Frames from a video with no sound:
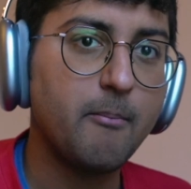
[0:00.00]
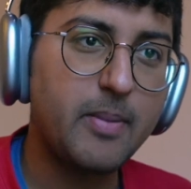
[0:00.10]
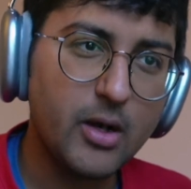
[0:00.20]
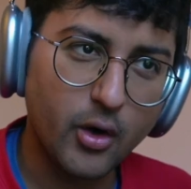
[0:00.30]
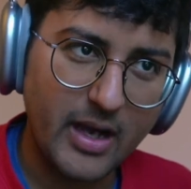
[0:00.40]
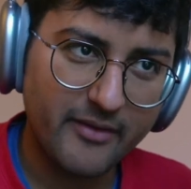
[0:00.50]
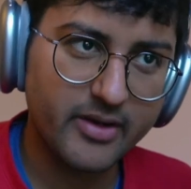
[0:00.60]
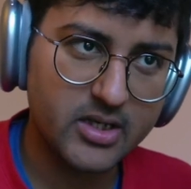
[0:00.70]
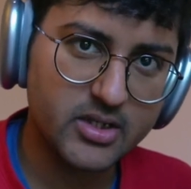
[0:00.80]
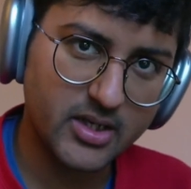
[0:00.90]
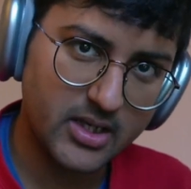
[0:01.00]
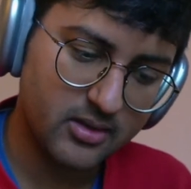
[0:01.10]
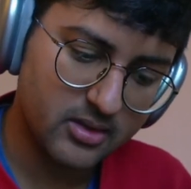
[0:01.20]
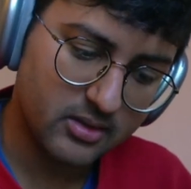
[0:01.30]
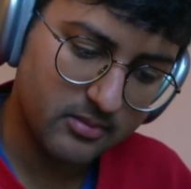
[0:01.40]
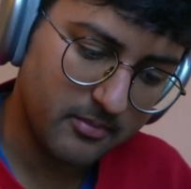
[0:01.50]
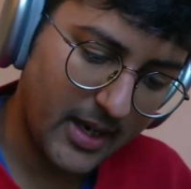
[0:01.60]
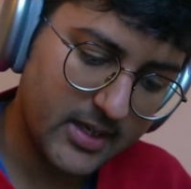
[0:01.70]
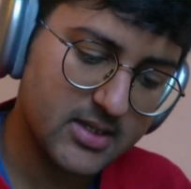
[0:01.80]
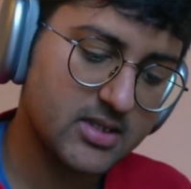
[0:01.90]
Below average,
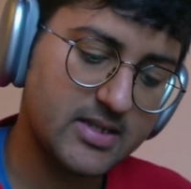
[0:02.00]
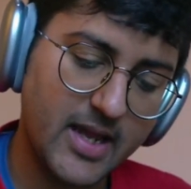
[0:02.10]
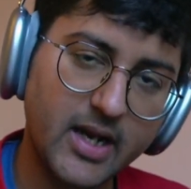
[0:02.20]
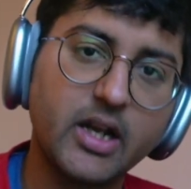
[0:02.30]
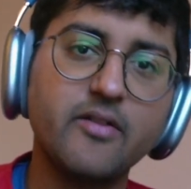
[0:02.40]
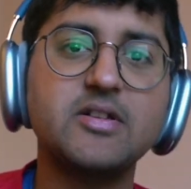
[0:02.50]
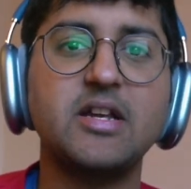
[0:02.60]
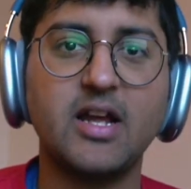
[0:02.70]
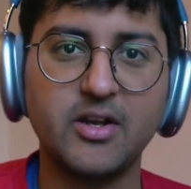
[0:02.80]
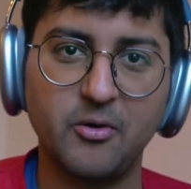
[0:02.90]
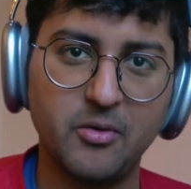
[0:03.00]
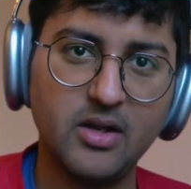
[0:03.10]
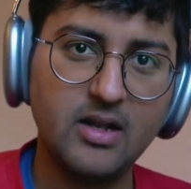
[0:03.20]
minus negative scenario,